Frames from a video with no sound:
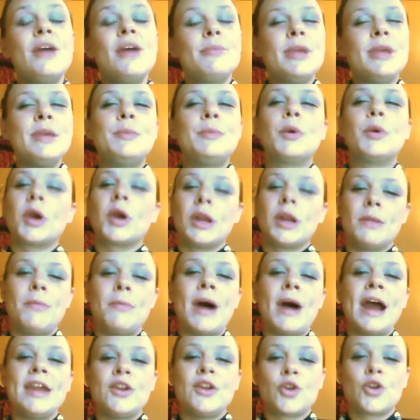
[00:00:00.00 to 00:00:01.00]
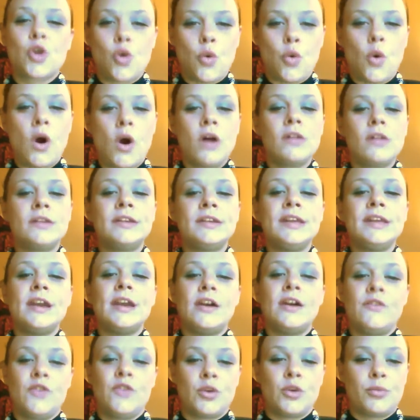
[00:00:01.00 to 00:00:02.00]
People are going to buy your
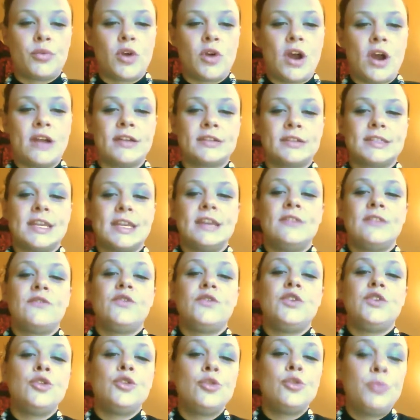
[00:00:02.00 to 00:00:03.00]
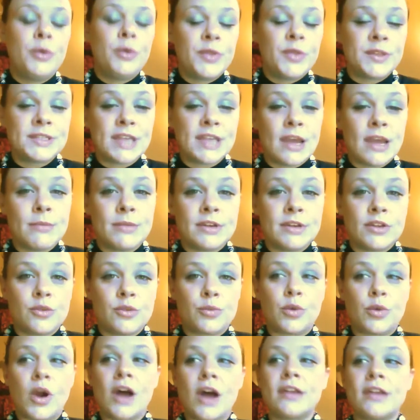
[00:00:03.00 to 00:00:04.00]
quality of your product. And if you put the time into
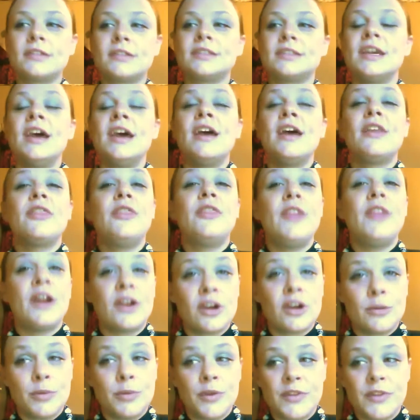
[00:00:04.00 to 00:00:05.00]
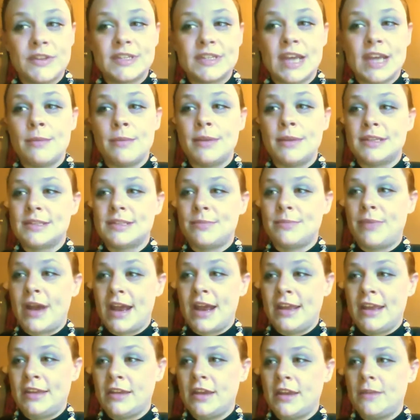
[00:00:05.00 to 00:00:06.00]
the product, they're going to put the time into
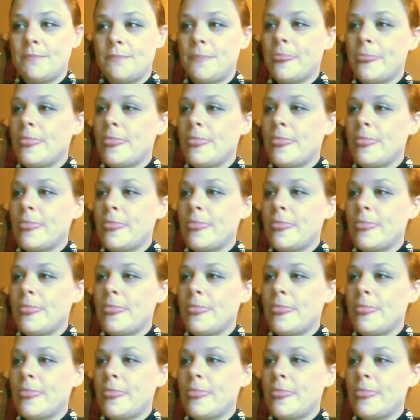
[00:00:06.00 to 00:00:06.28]
buying it.